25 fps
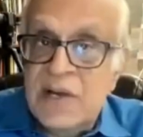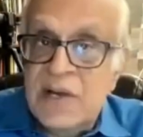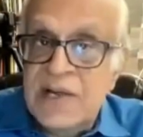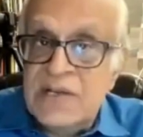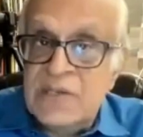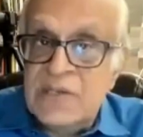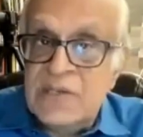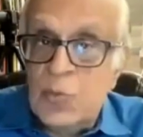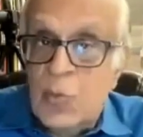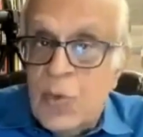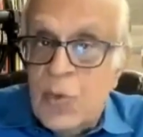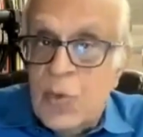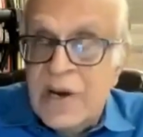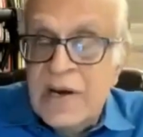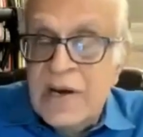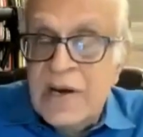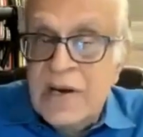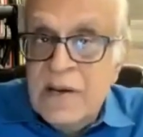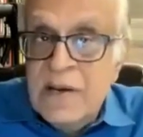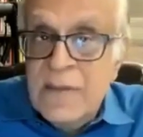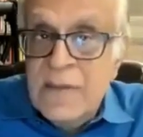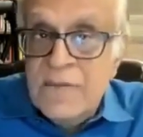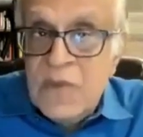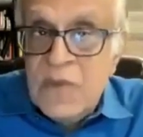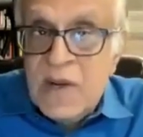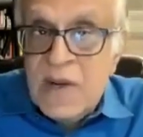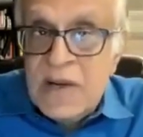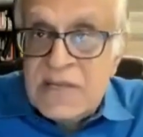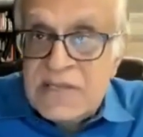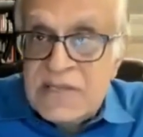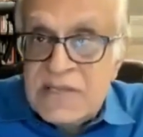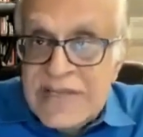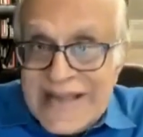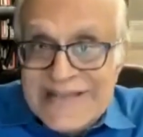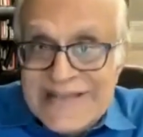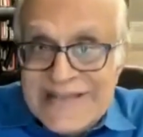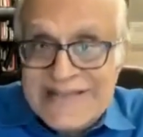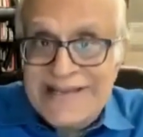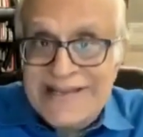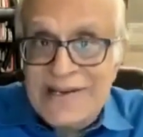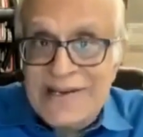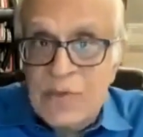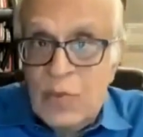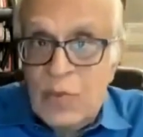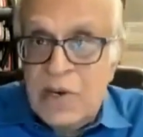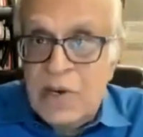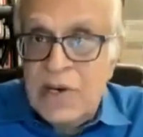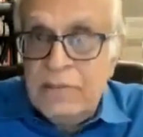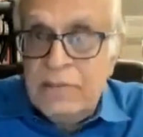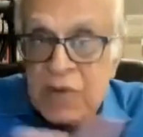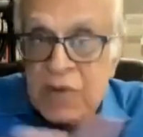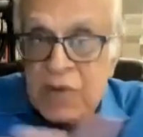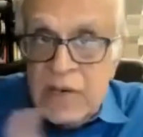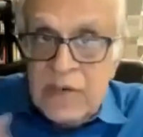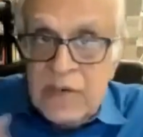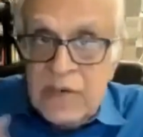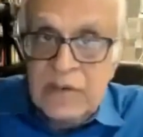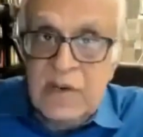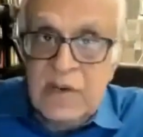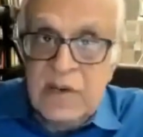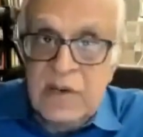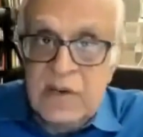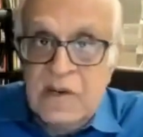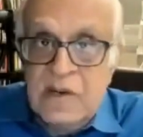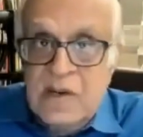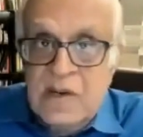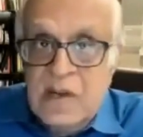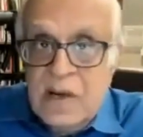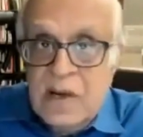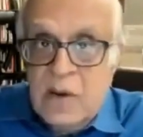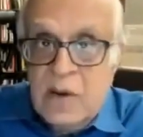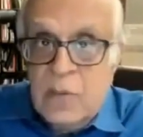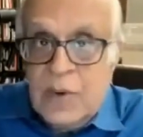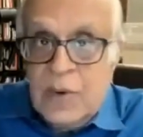against one assassin, one murderer,